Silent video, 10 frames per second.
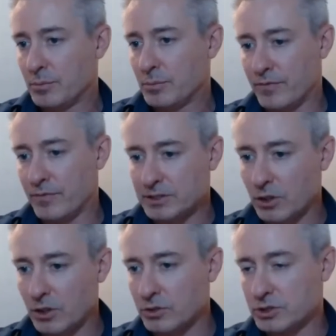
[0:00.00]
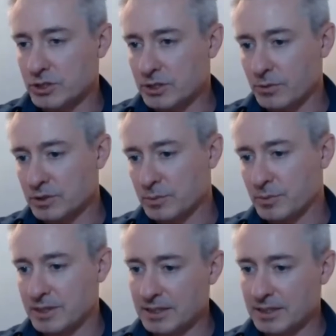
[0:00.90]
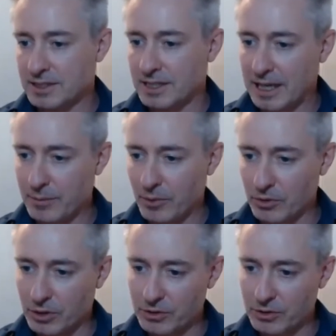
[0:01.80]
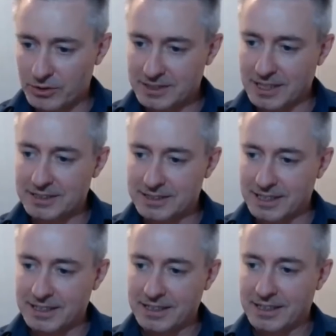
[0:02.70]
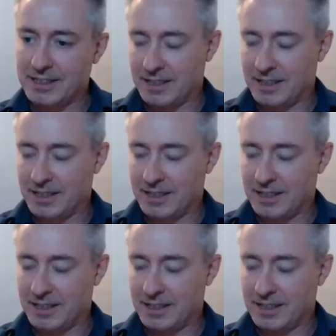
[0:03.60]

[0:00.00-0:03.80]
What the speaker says: Professor Lutz is going to present on glucose sensing.